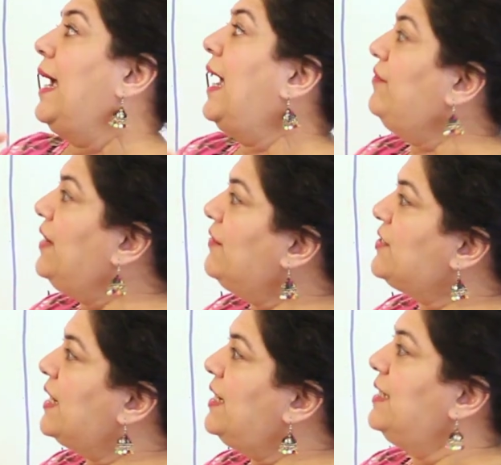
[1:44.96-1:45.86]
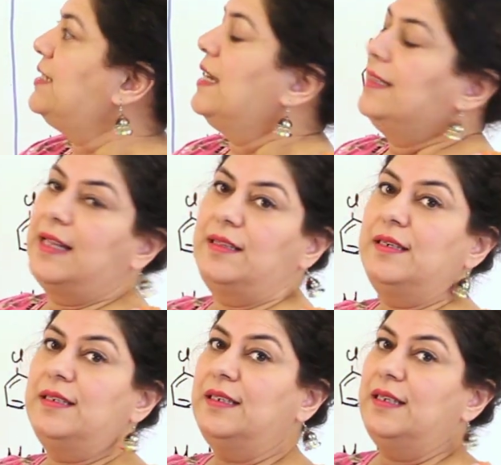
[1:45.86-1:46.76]
And we have studied that
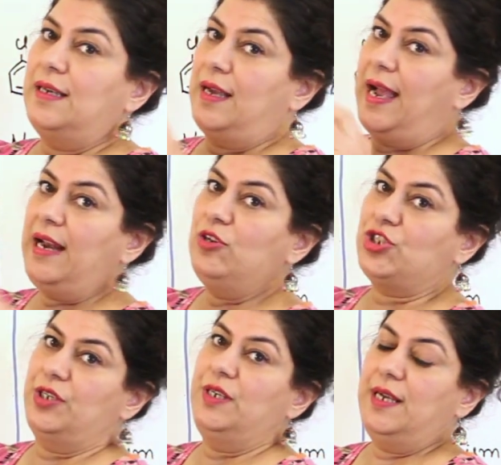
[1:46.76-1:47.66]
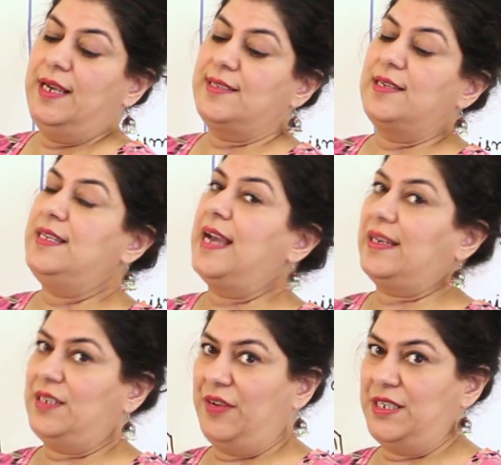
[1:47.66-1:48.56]
the halogen is a
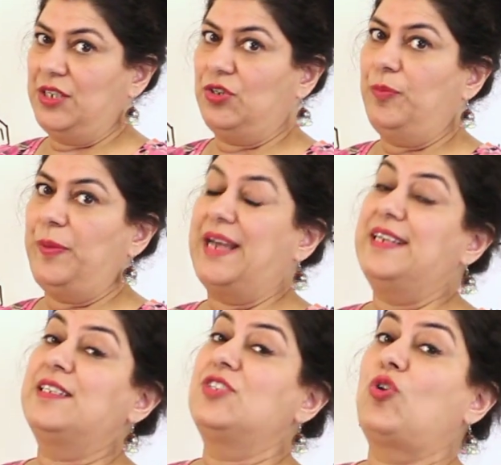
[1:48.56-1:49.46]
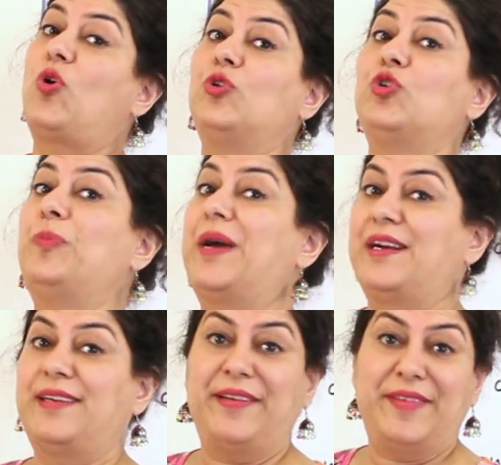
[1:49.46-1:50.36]
deactivating group and it is
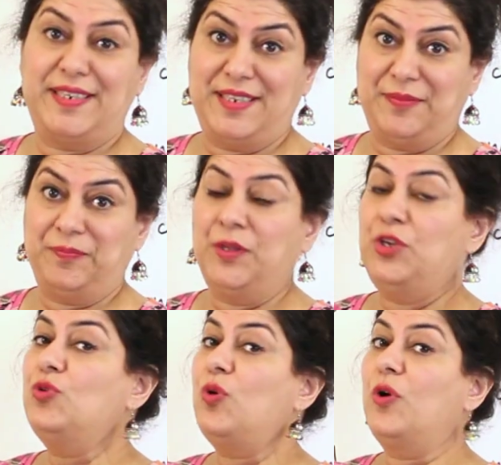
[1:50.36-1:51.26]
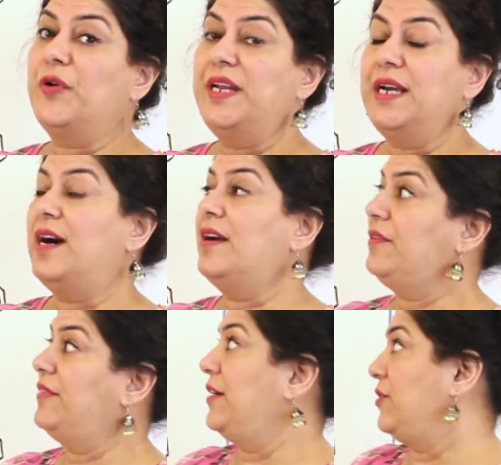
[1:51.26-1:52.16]
orthopara-directing. You already are
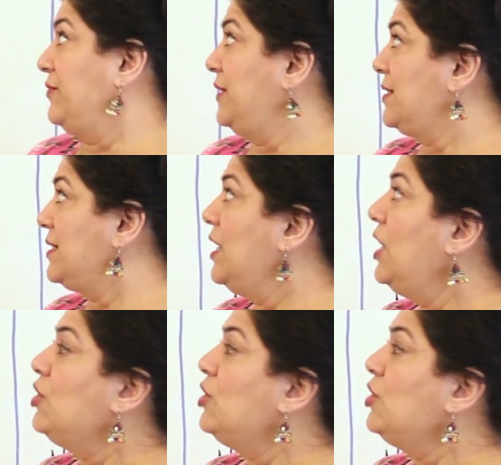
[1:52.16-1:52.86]
aware of this.